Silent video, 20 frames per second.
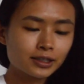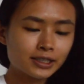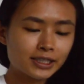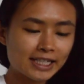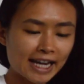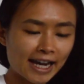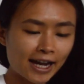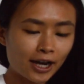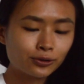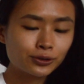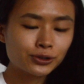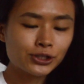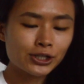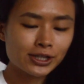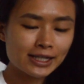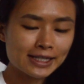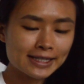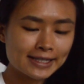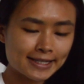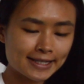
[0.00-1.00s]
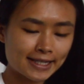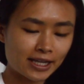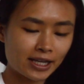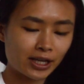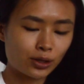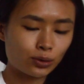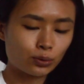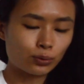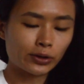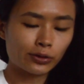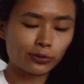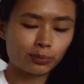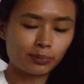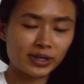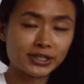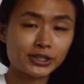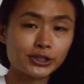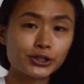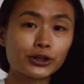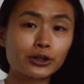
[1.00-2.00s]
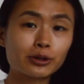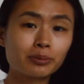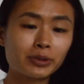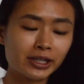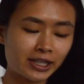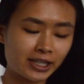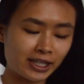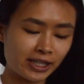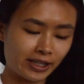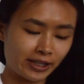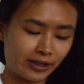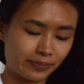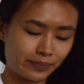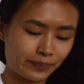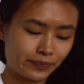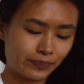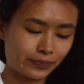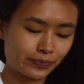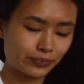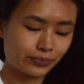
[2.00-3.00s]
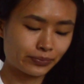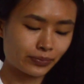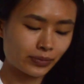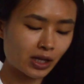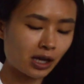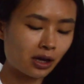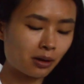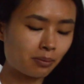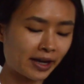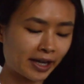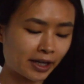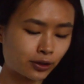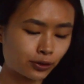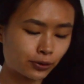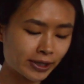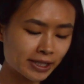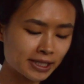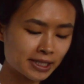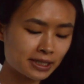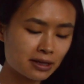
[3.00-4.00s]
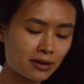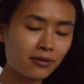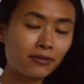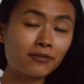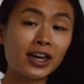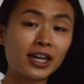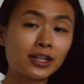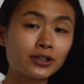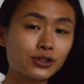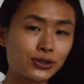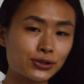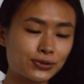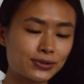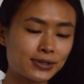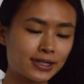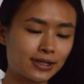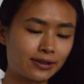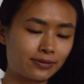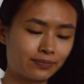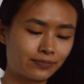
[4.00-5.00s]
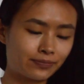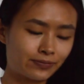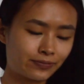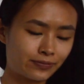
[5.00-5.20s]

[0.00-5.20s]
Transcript: Down to the Sea with Mr. Magee by Chris Van Dusen.